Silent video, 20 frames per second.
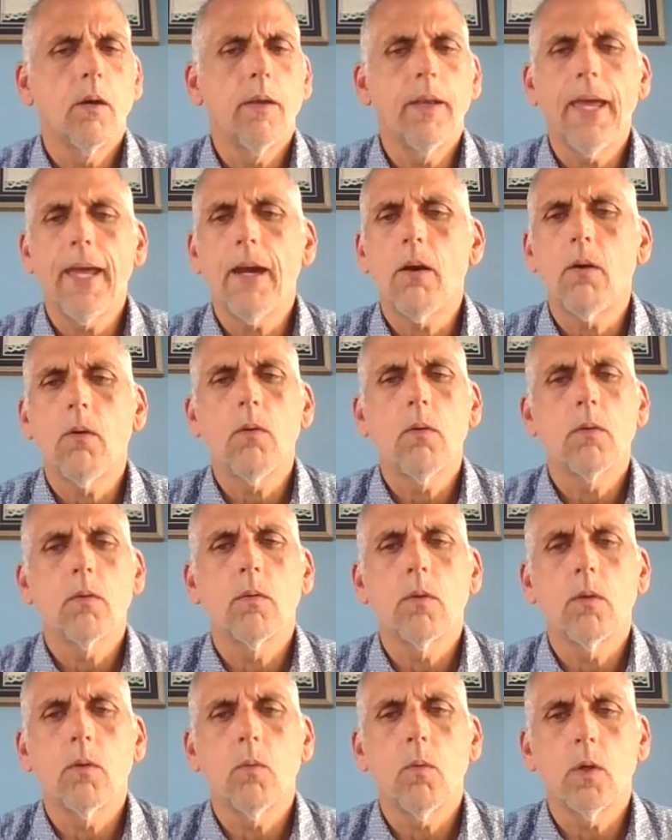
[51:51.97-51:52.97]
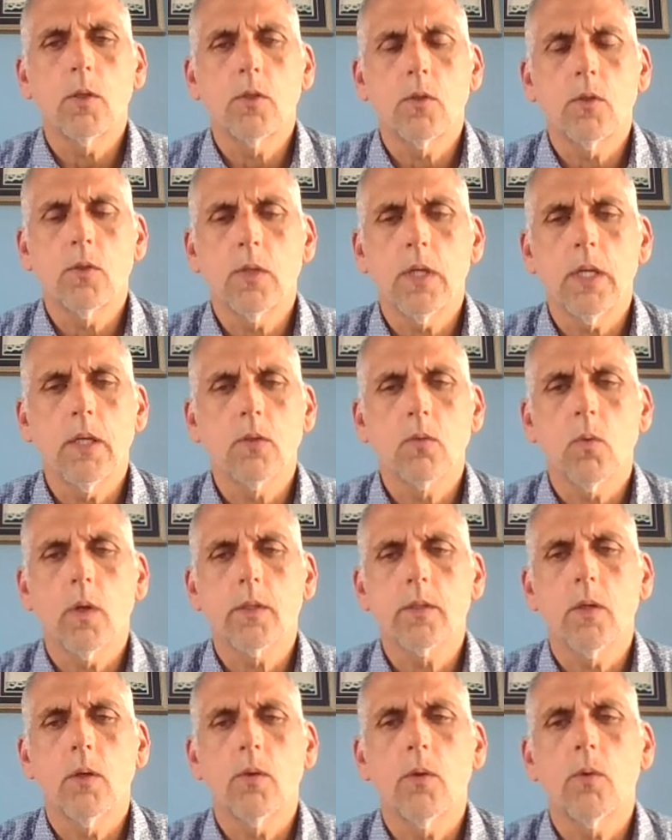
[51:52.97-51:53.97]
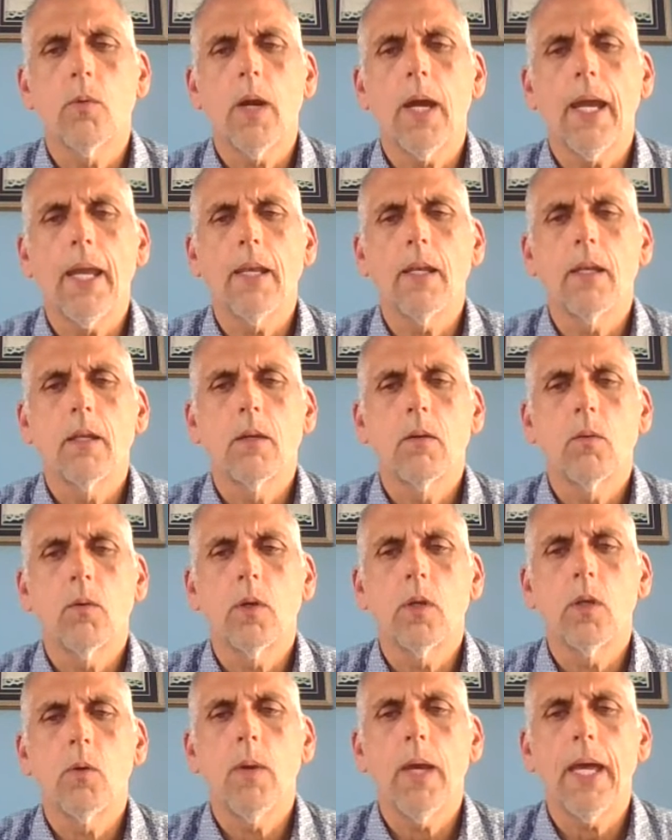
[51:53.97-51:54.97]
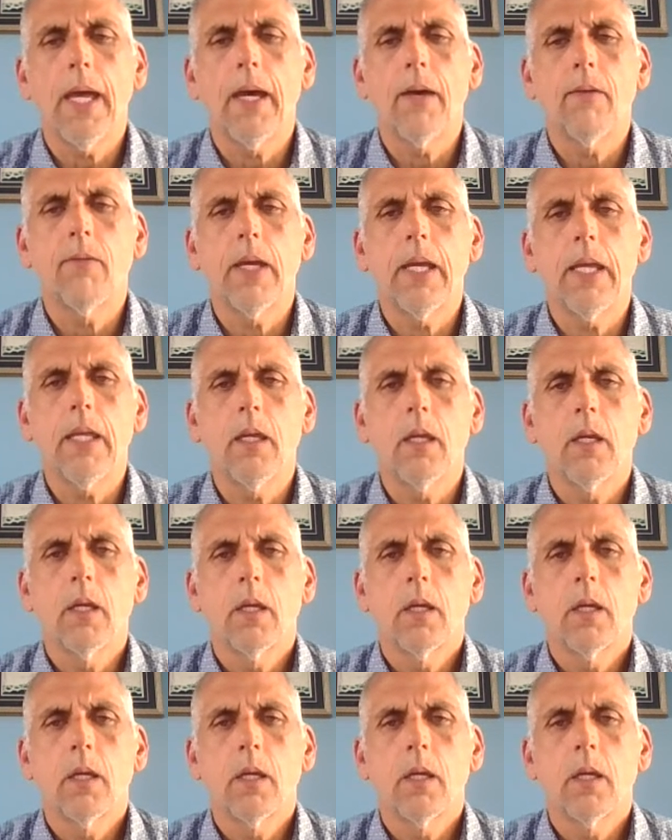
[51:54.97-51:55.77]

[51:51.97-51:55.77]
Now what you see is what's on the right, where you have a